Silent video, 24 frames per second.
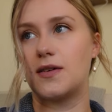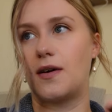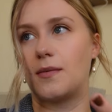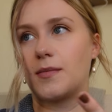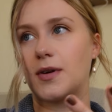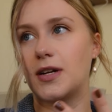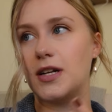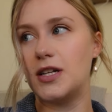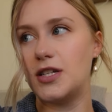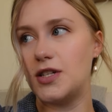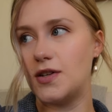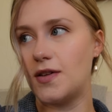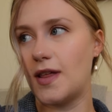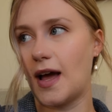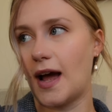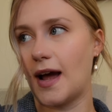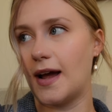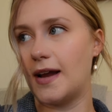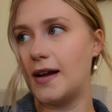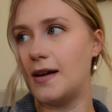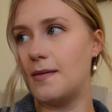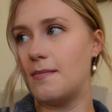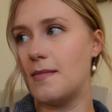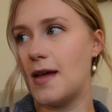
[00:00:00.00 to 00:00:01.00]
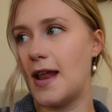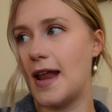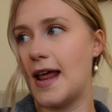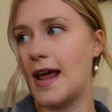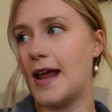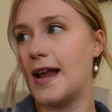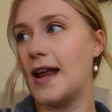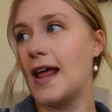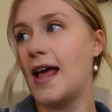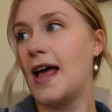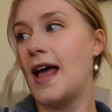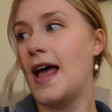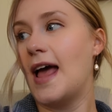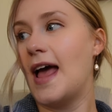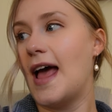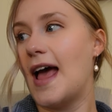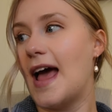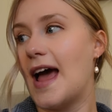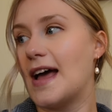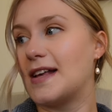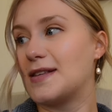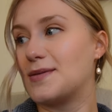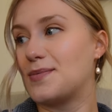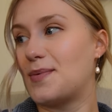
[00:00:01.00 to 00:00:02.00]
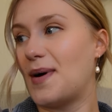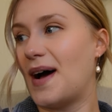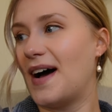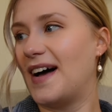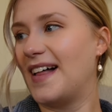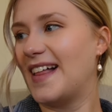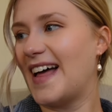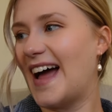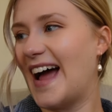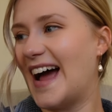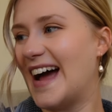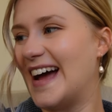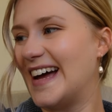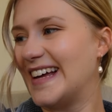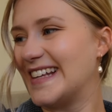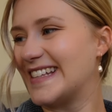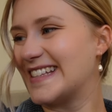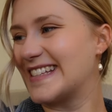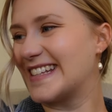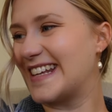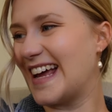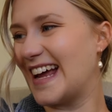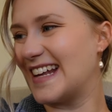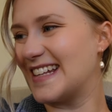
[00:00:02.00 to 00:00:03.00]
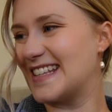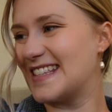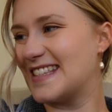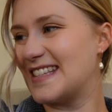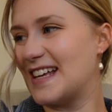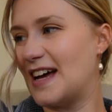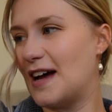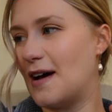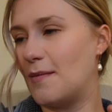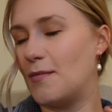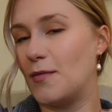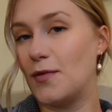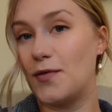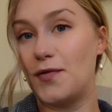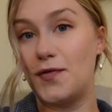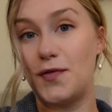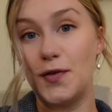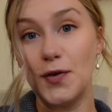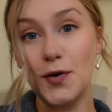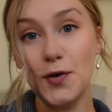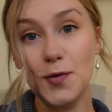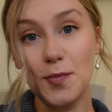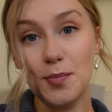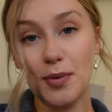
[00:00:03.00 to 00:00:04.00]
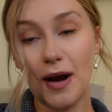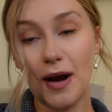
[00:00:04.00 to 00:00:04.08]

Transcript: So I'm going to do that in a minute it, as well as get some food